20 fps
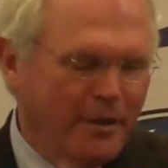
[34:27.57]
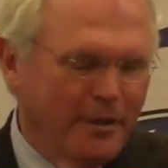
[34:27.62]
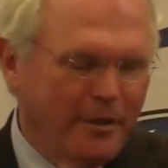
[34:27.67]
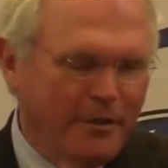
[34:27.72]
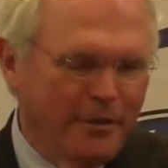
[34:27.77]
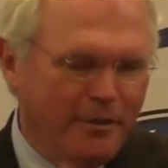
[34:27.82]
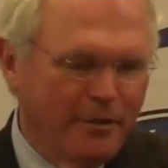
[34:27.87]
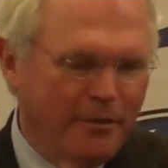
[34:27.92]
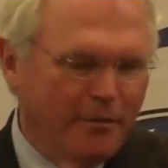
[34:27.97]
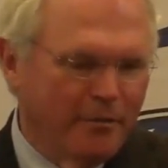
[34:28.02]

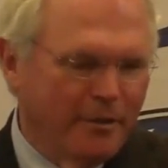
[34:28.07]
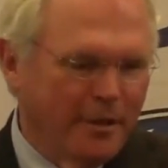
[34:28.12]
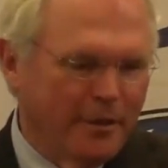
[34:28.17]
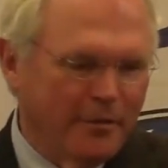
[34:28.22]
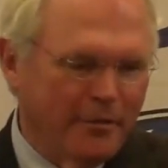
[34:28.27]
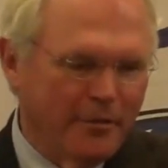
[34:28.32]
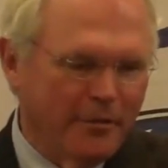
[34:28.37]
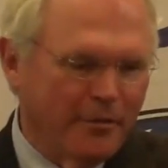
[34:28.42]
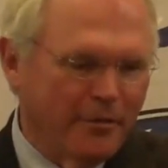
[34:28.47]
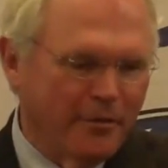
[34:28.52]
you don't
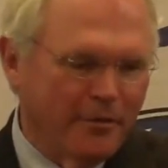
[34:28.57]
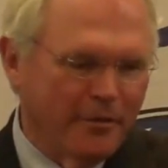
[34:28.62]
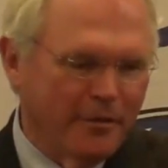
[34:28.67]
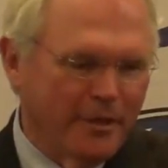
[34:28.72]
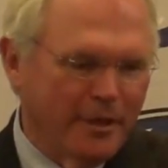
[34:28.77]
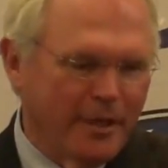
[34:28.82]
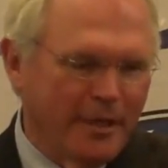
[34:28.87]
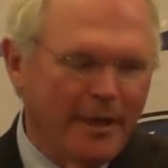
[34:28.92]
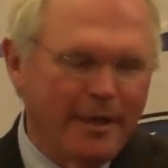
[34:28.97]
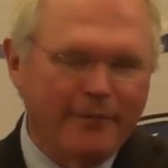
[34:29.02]

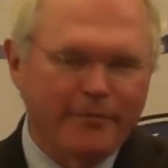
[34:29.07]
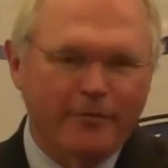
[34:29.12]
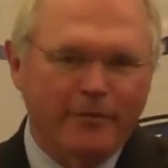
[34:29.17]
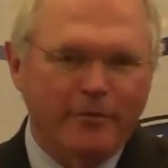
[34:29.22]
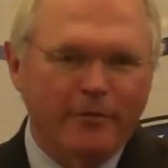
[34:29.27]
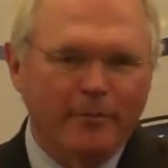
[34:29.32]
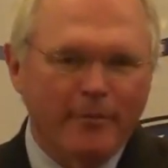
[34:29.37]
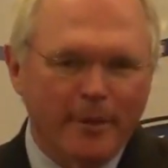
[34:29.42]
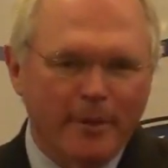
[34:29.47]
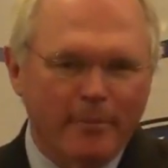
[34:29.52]
necessarily have to
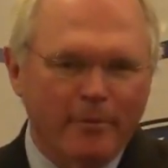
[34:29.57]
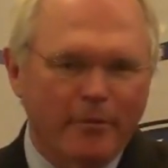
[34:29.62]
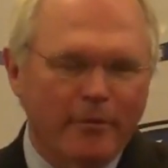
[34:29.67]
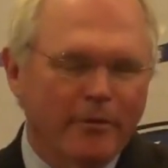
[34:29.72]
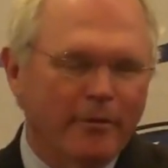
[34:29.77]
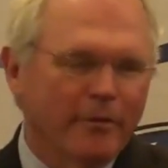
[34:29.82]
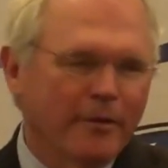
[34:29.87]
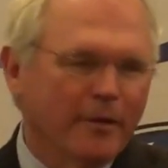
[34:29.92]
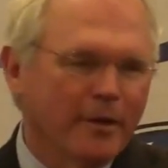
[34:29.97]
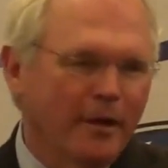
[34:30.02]
remember.
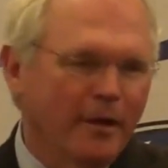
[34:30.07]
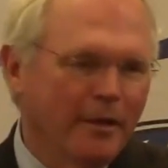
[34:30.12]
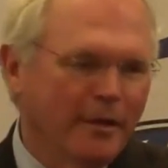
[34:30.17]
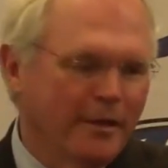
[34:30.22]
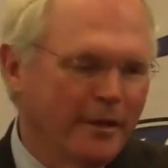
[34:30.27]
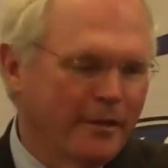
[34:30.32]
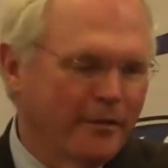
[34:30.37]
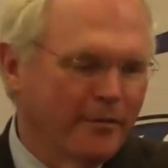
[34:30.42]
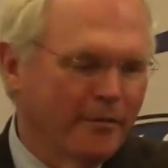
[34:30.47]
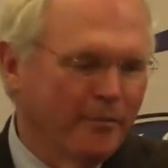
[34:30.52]
They're
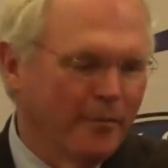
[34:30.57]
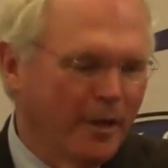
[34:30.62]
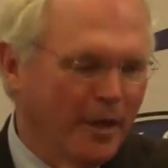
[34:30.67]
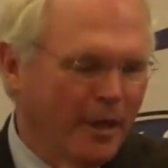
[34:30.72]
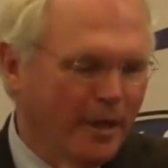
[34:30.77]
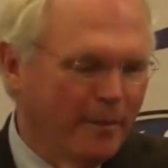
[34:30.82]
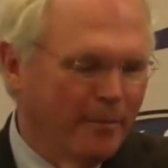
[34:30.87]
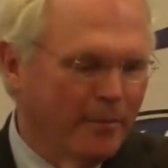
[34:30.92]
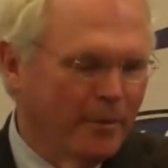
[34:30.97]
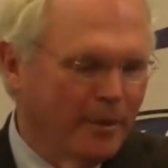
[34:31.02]
colleagues of
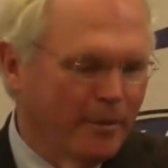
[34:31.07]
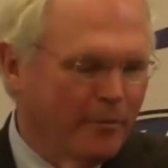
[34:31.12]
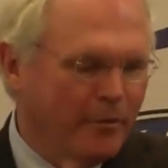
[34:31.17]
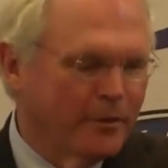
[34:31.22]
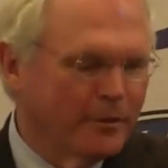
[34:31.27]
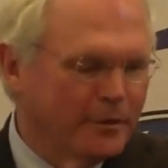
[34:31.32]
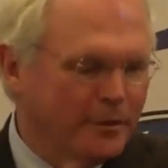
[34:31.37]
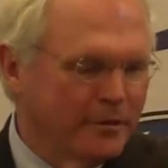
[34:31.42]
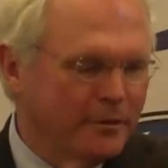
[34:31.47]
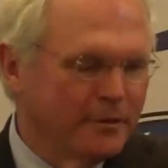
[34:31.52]
mine, but I
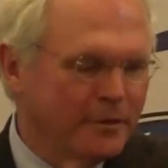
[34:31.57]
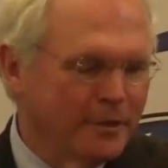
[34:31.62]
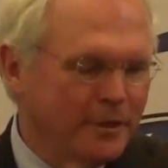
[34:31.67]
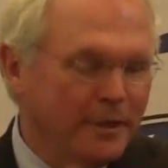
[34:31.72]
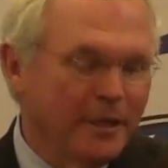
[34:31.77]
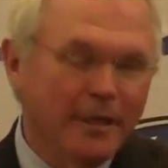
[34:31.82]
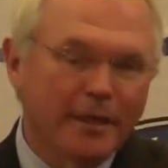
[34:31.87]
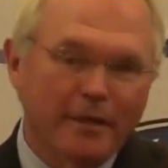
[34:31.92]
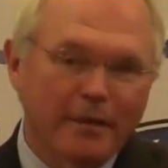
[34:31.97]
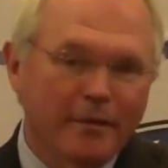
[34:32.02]
want you to
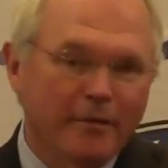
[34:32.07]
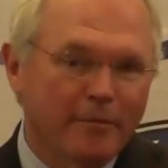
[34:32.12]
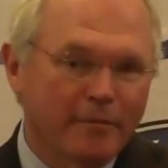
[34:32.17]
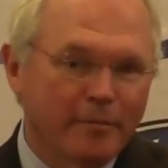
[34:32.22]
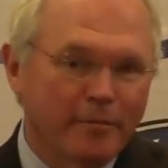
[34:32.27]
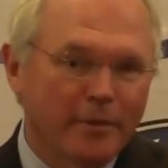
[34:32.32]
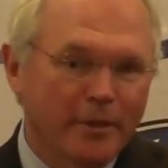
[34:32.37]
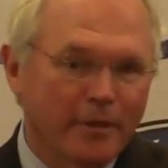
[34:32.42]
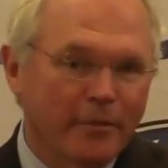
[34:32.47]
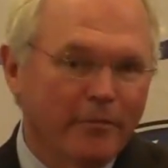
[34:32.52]
see how,
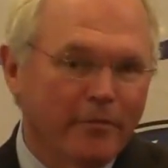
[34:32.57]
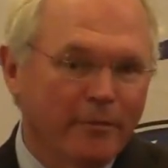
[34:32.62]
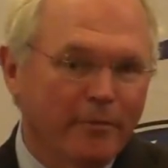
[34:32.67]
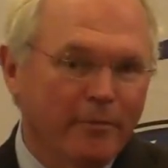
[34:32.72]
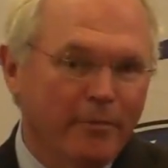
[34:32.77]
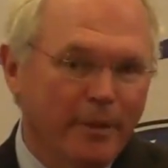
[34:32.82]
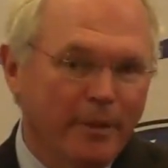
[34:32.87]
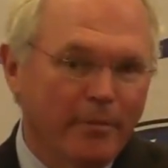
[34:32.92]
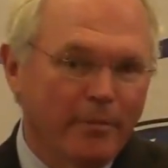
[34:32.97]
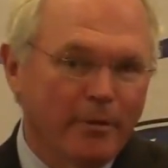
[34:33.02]
you know, some
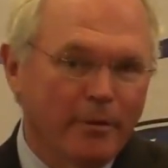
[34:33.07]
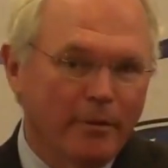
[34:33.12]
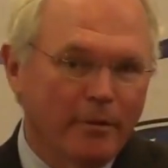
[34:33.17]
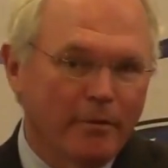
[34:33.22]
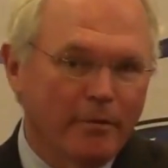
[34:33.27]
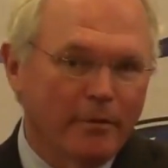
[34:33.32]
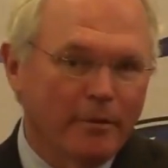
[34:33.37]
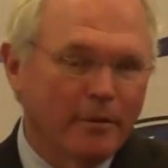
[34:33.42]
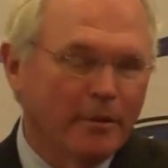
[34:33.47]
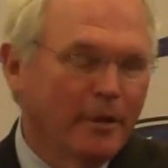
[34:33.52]
people
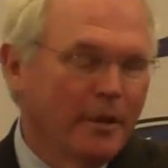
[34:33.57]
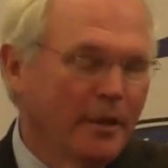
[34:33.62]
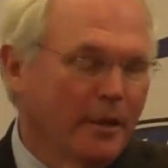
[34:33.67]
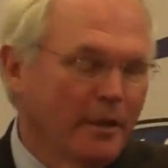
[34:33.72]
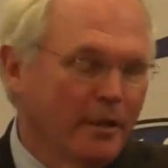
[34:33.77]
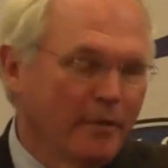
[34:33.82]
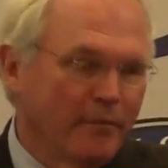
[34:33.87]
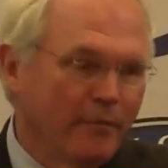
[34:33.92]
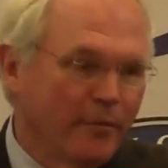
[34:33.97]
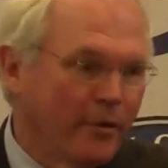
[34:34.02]
who are
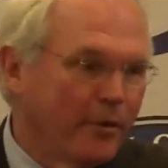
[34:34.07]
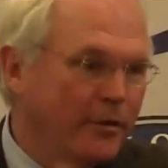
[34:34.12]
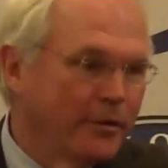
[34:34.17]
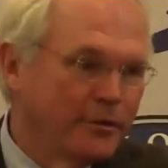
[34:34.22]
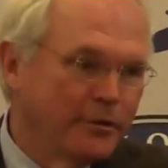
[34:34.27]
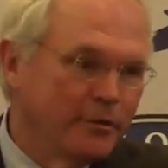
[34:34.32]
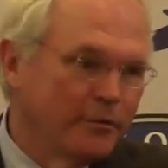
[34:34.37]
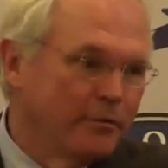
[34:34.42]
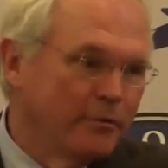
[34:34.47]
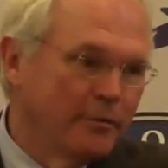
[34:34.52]
very
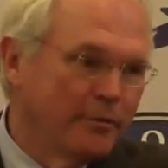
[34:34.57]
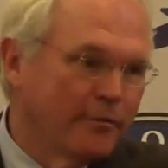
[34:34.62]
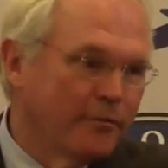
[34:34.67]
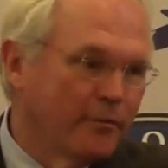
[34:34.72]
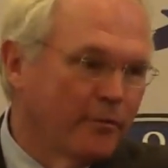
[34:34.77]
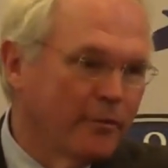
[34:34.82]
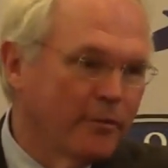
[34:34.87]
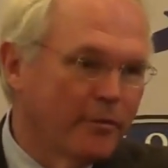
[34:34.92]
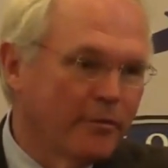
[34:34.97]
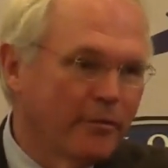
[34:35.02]
junior
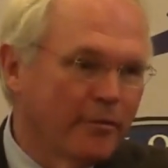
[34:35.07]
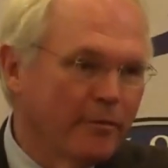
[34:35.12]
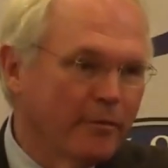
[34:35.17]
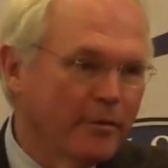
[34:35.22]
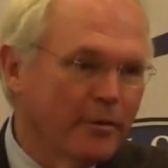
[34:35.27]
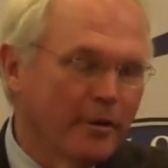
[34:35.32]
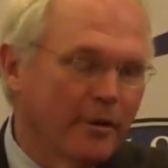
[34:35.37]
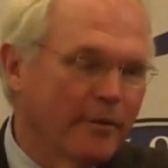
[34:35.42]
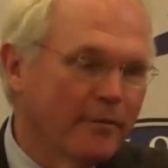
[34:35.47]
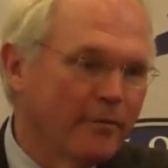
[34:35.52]
foreign
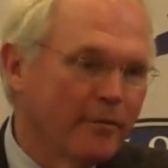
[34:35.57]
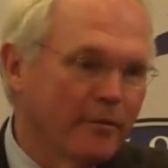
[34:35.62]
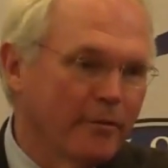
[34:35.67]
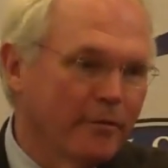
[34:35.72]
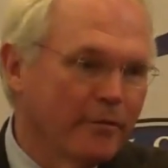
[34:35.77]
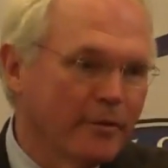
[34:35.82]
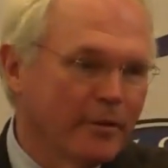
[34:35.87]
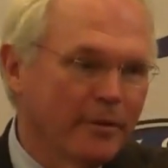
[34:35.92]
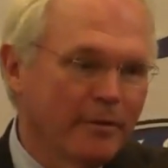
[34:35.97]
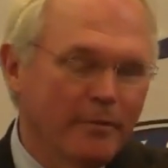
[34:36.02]
service
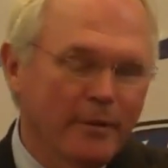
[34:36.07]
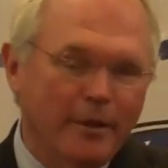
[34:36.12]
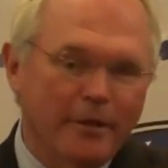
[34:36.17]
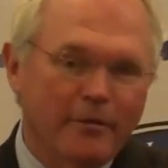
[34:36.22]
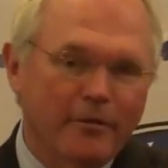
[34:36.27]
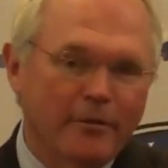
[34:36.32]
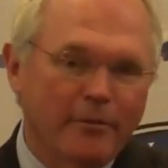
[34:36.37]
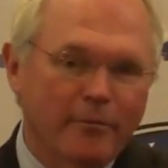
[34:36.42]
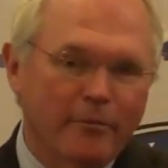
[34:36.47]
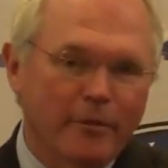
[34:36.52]
officers can make
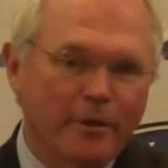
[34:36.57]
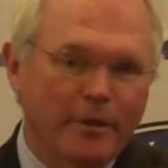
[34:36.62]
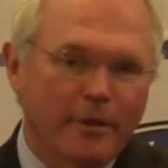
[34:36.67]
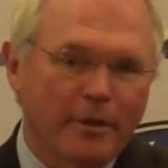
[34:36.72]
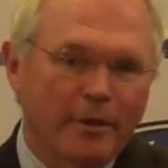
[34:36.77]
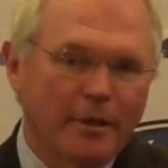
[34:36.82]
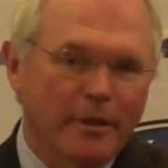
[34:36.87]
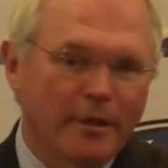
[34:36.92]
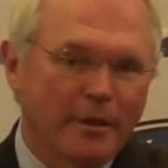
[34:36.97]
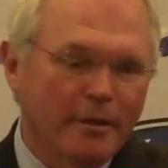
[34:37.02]
some
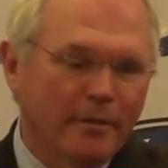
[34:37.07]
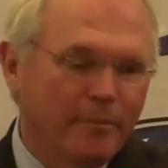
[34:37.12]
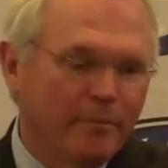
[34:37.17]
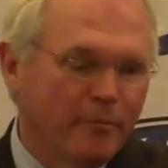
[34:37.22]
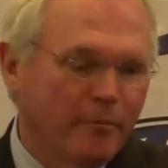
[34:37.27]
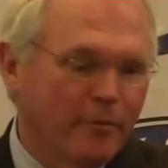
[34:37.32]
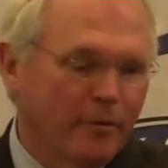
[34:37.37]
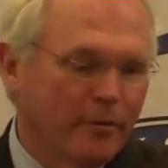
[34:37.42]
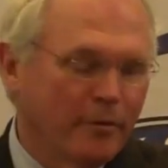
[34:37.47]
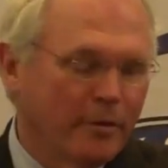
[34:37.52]

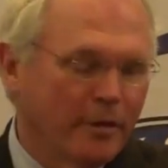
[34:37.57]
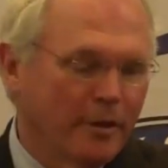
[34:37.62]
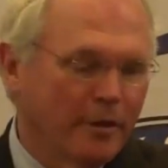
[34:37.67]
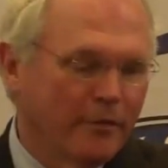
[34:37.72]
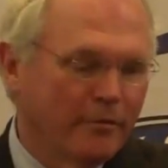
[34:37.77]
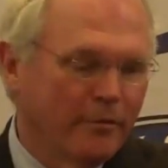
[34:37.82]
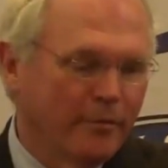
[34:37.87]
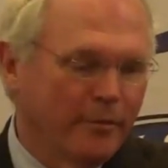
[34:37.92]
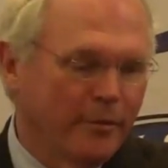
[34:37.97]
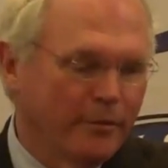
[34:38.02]
real
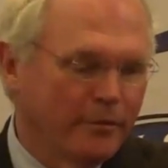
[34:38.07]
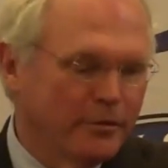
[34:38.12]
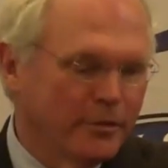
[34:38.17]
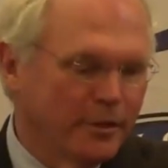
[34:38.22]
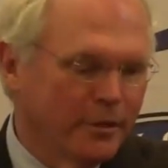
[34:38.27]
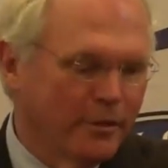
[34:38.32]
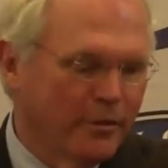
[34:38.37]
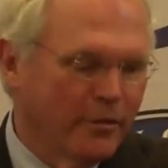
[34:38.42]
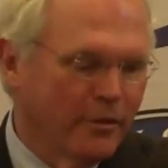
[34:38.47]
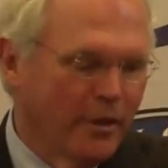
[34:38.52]

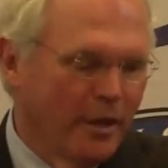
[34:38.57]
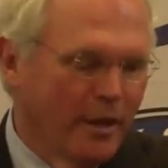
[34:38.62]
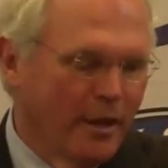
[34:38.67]
contributions.